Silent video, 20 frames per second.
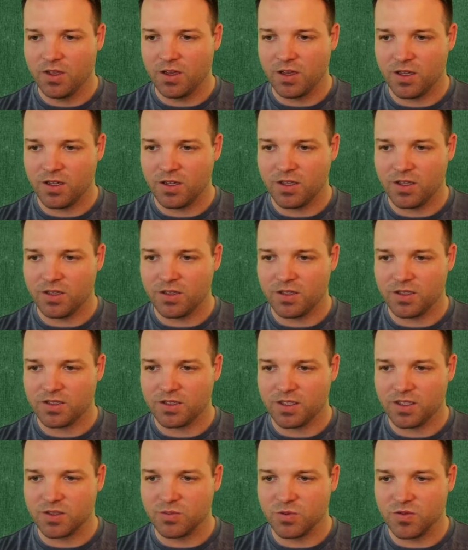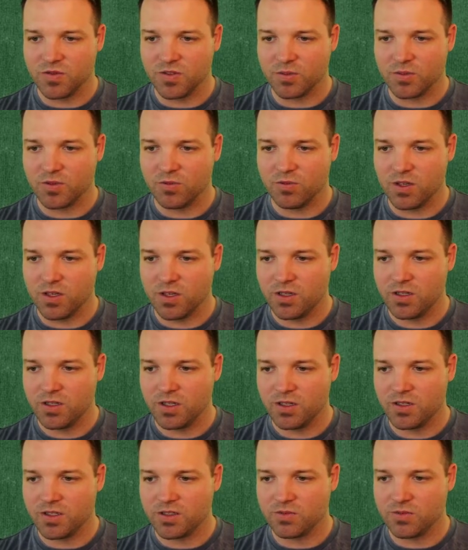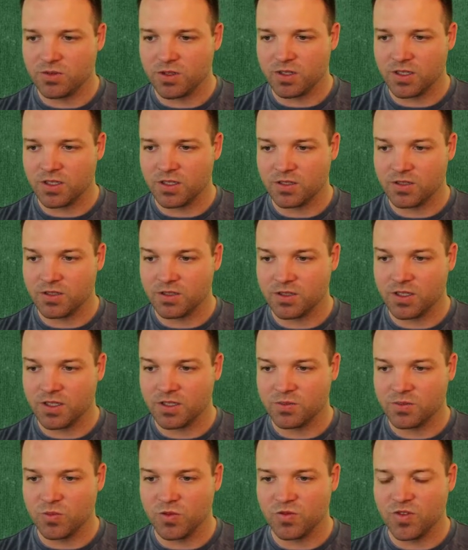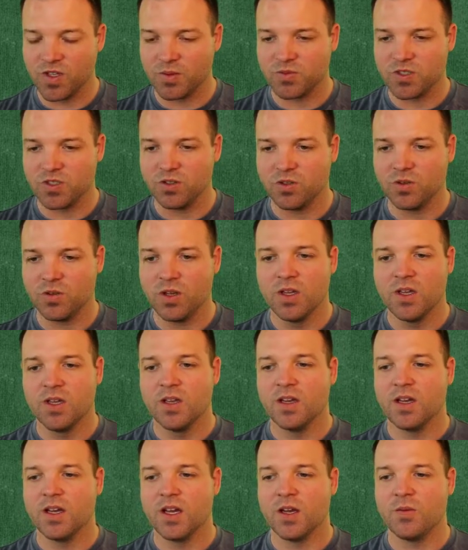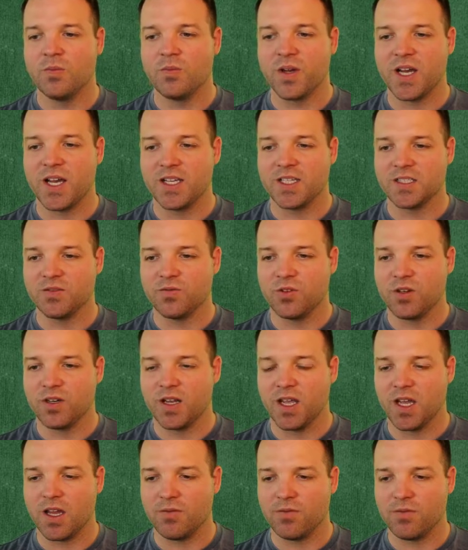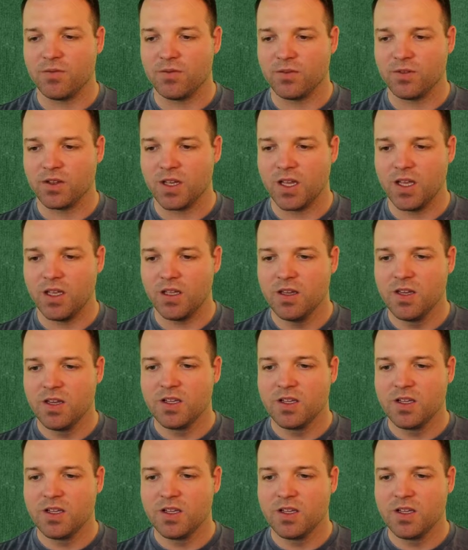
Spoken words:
And then this gets moved up to 1, and this one gets moved up to +1/2. Okay.